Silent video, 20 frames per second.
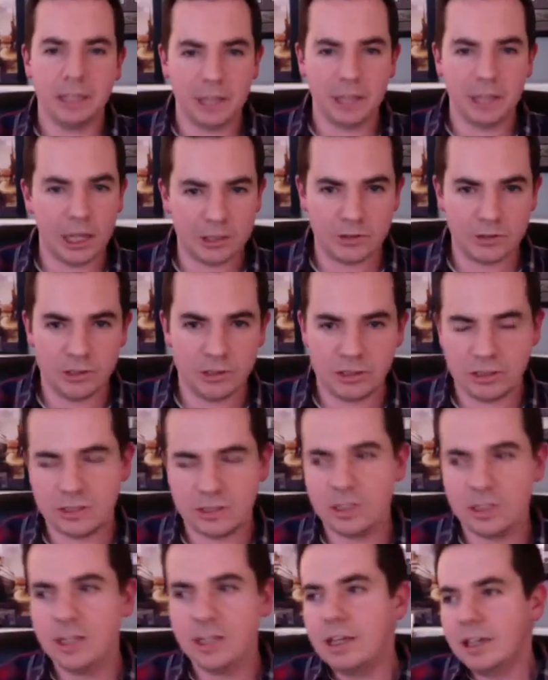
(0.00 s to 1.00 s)
ostrich.
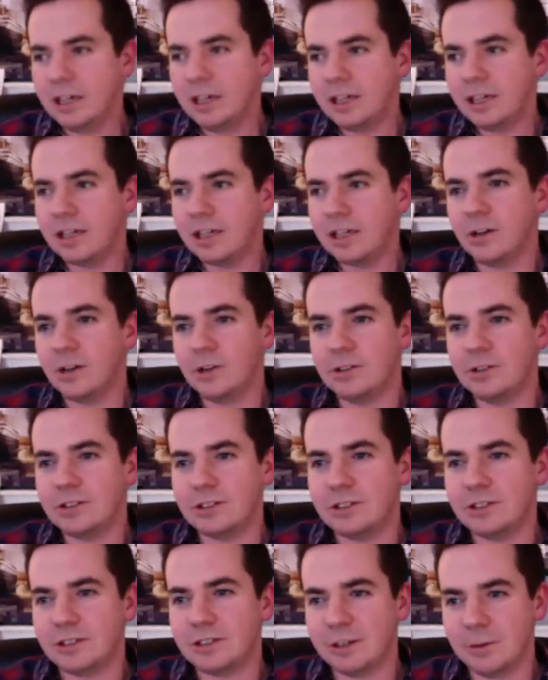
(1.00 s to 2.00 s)
It's, you know, it's
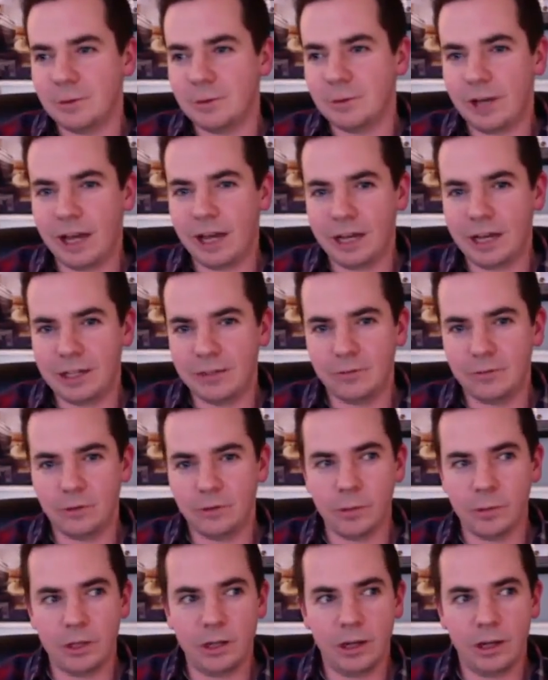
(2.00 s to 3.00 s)
just hiding
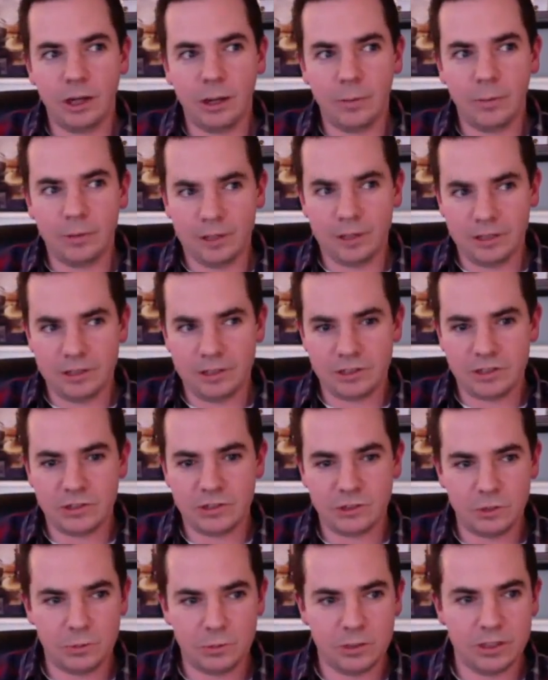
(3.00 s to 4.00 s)
from it, and just
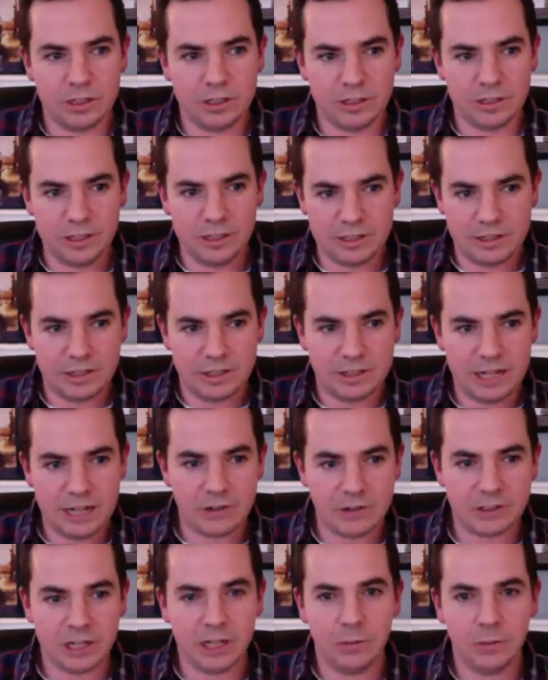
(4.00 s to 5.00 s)
assuming that the
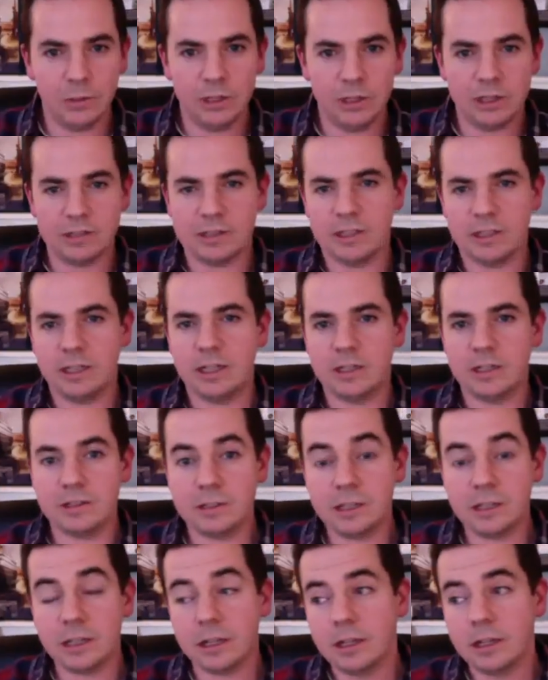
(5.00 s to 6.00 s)
terror's gone away because I can't
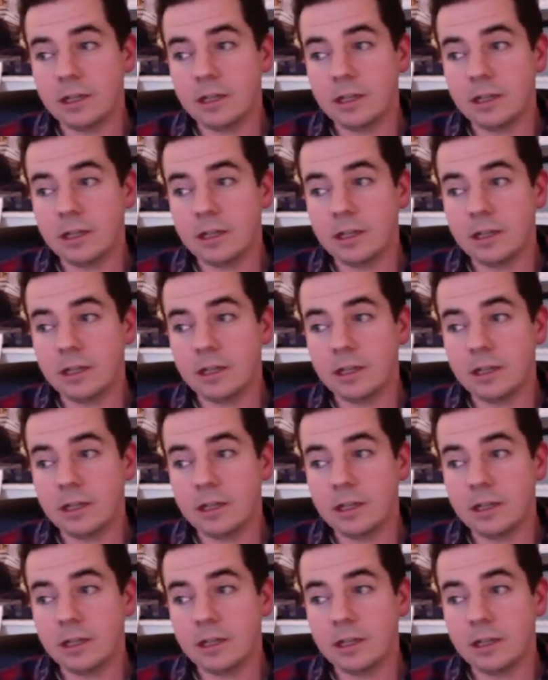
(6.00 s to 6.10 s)
see it.